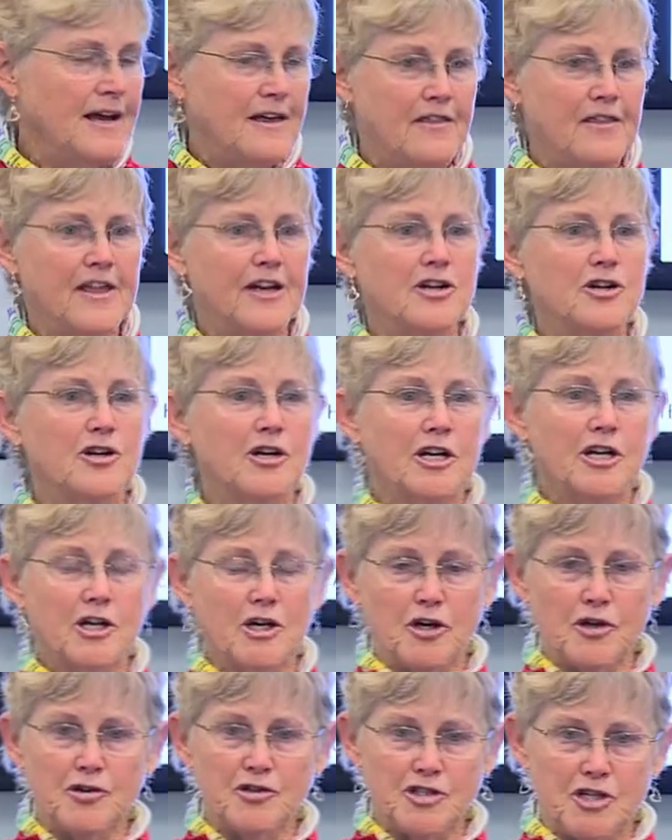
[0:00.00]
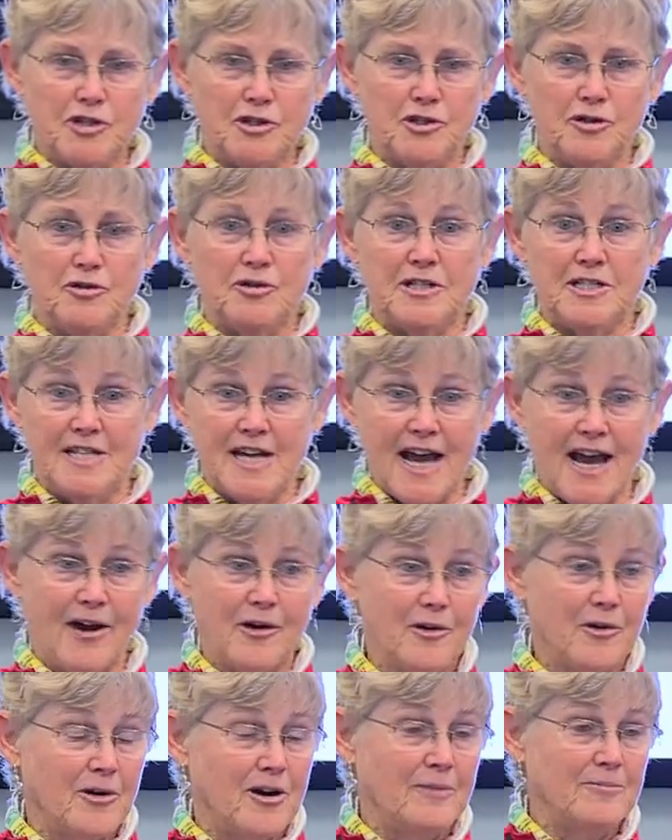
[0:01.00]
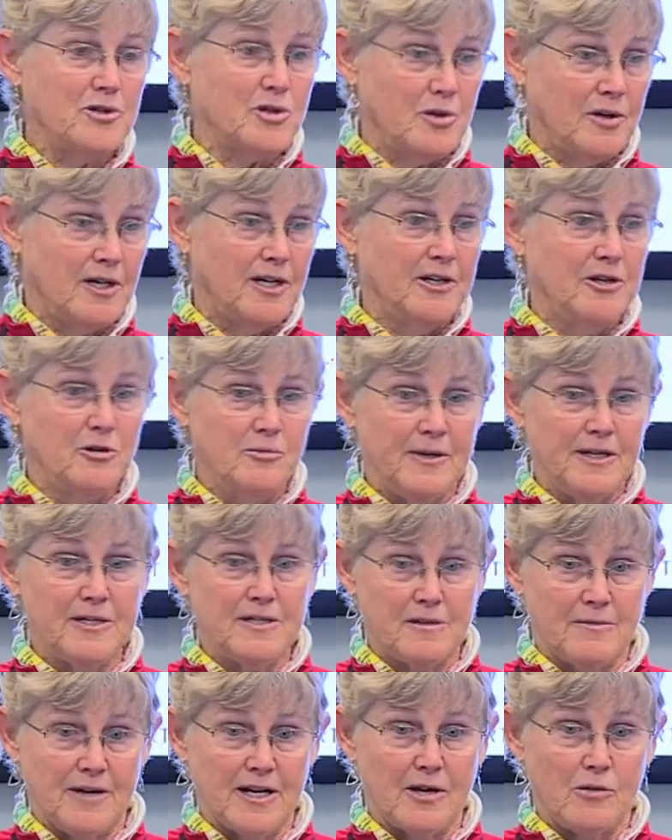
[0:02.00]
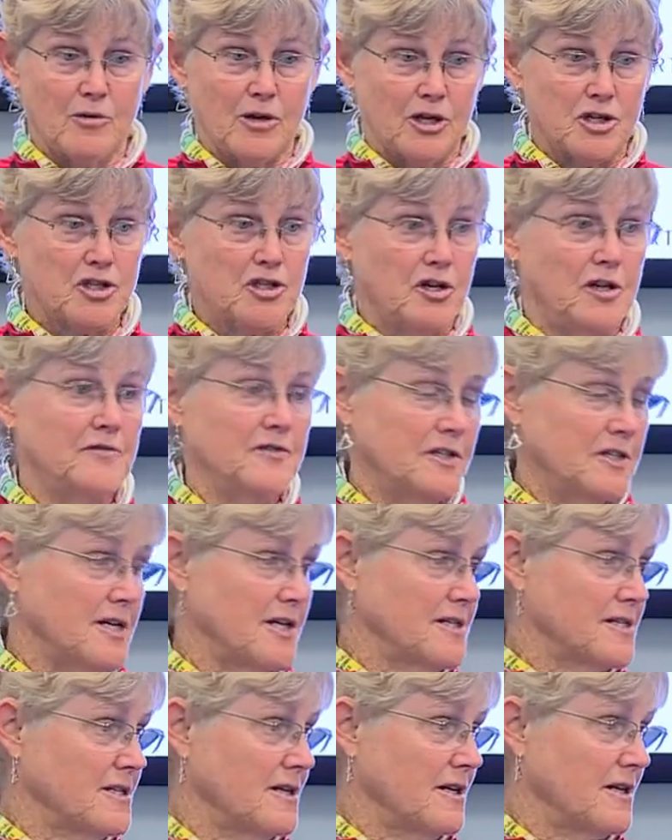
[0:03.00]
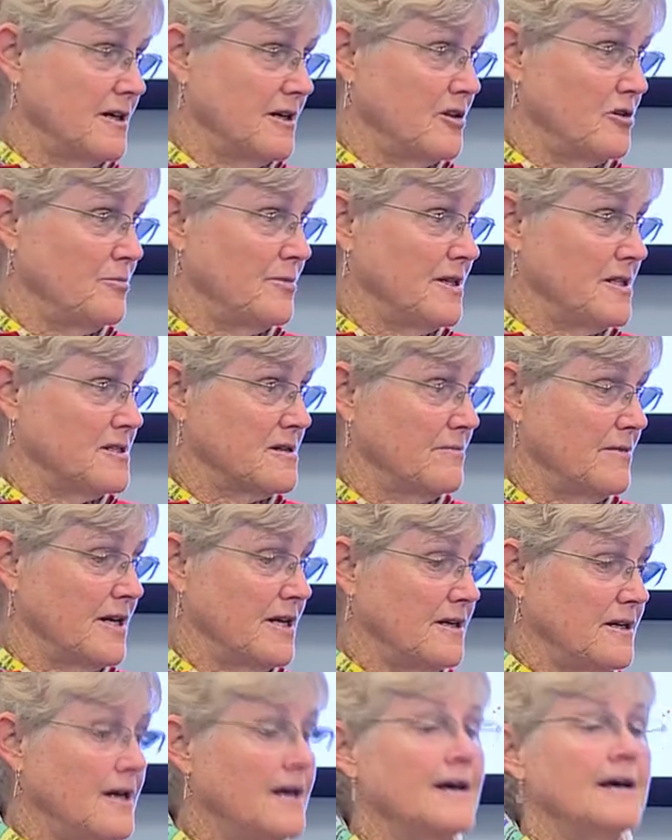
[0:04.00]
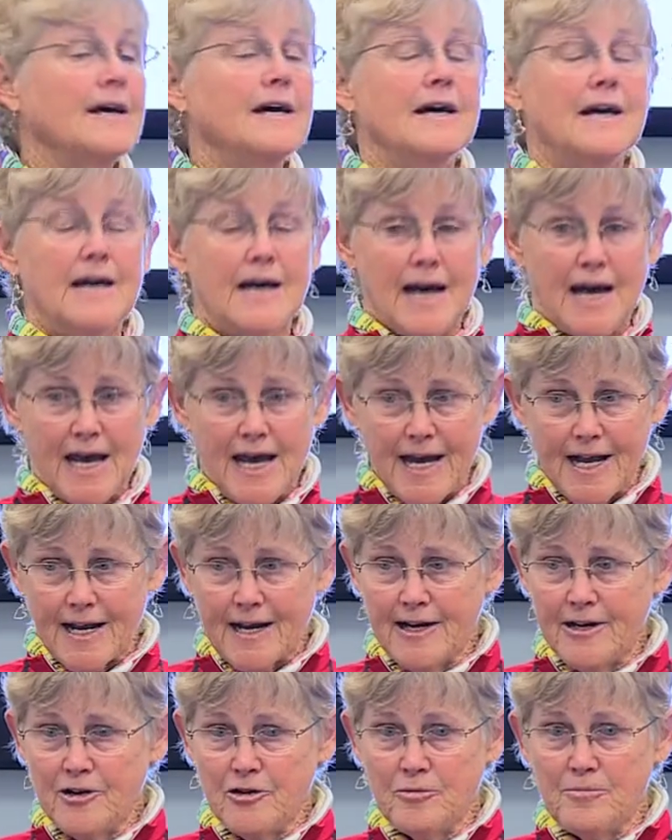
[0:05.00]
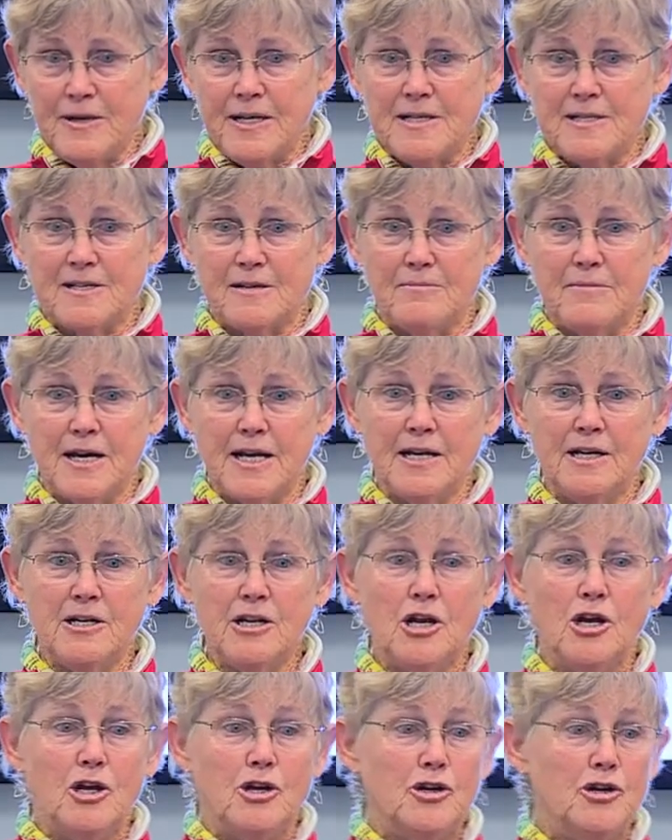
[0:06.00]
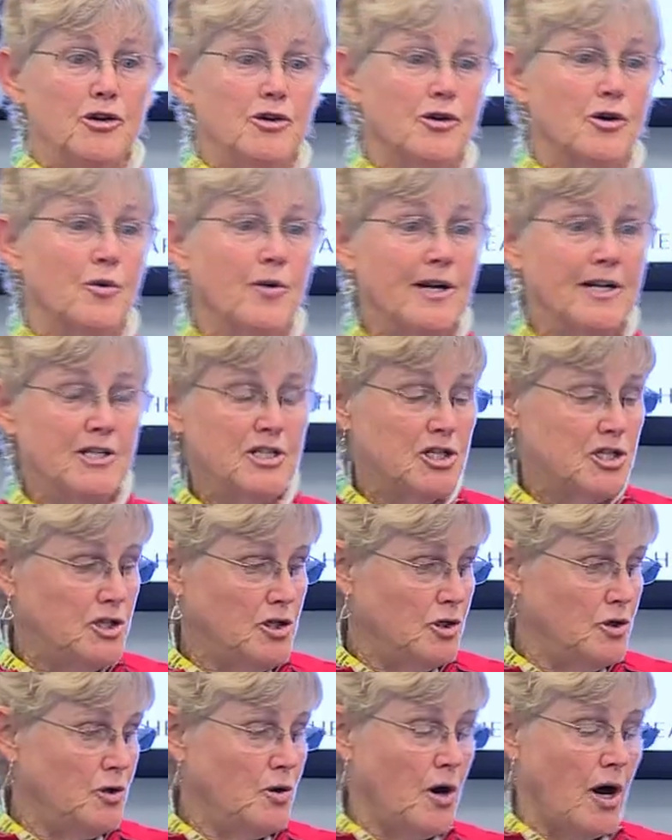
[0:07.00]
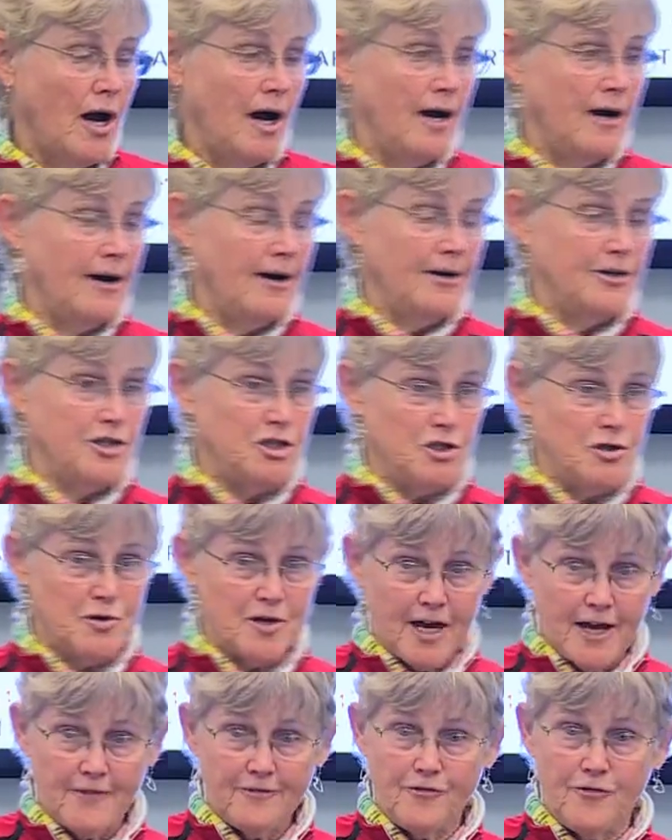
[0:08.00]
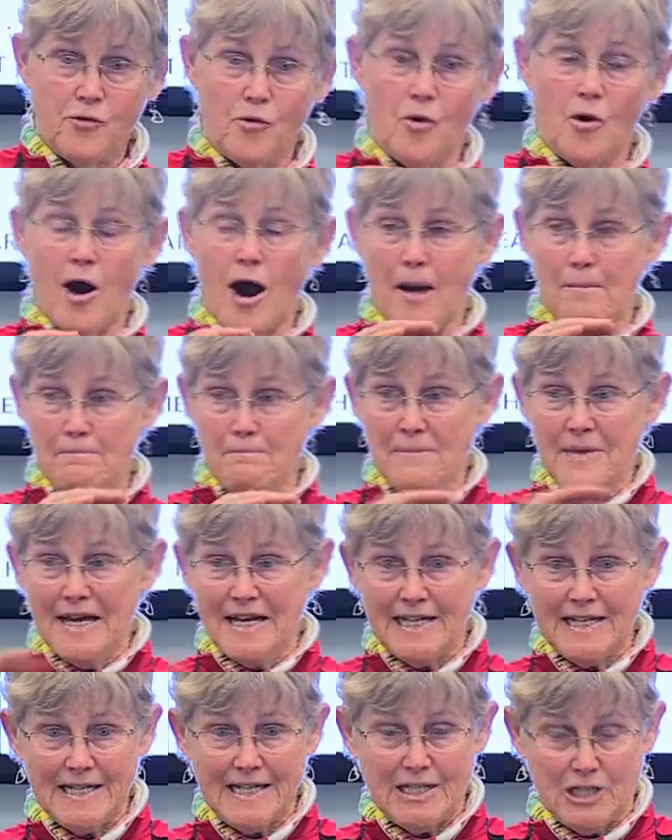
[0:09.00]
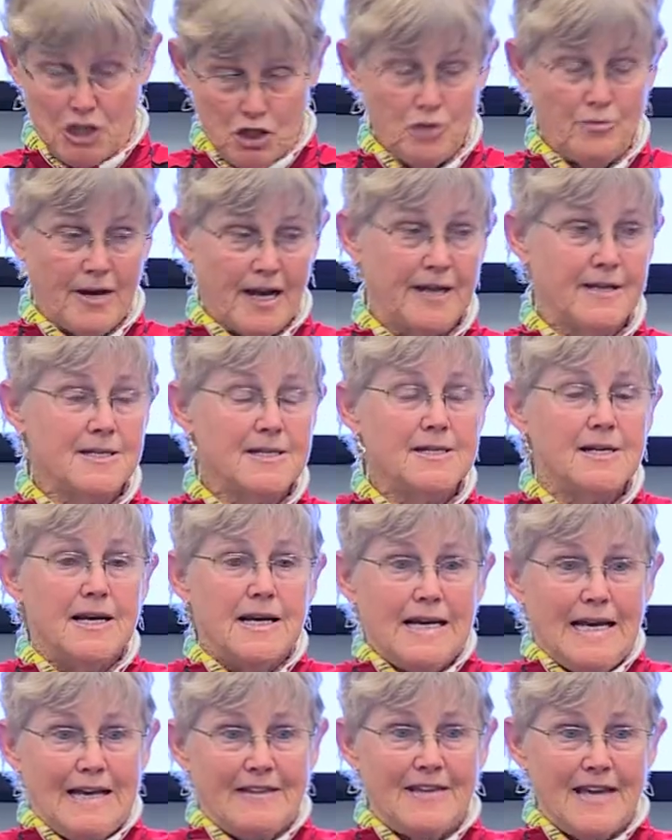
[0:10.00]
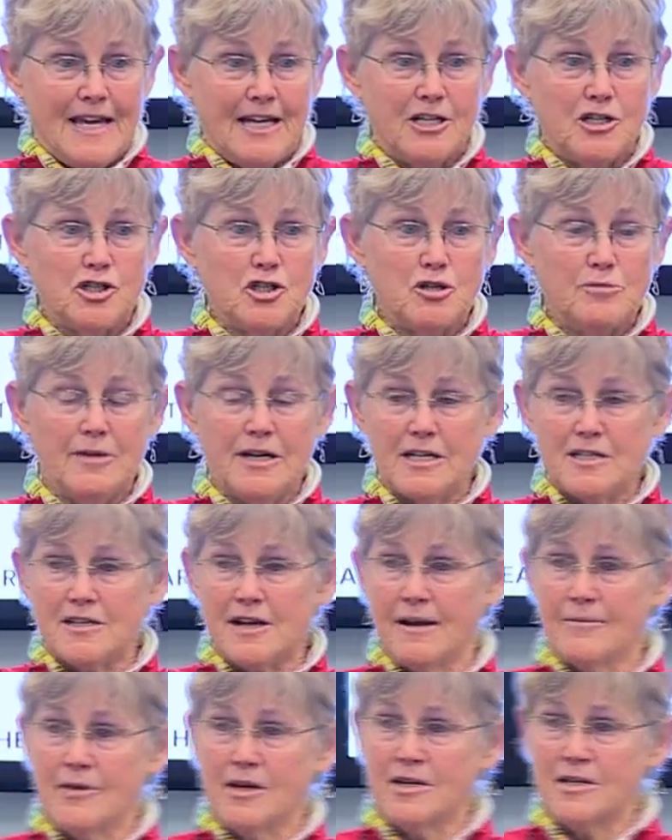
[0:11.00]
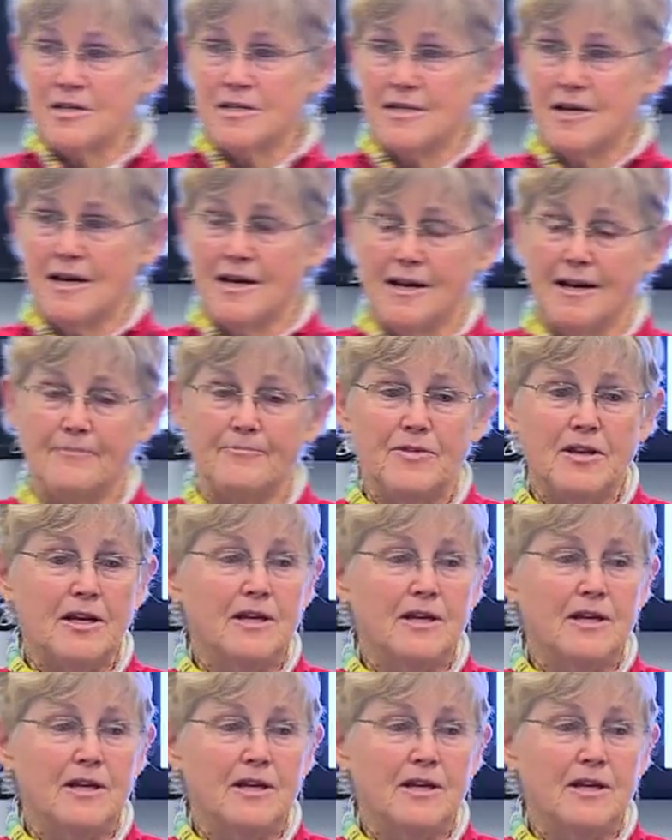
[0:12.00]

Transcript: Then you're going to go to down or up to 100 beats a minute. We're going to start the test at 100 beats a minute. At 100 beats a minute, you're going to do that for a minute, 2 minutes. At the end of 2 minutes, I'm going to say,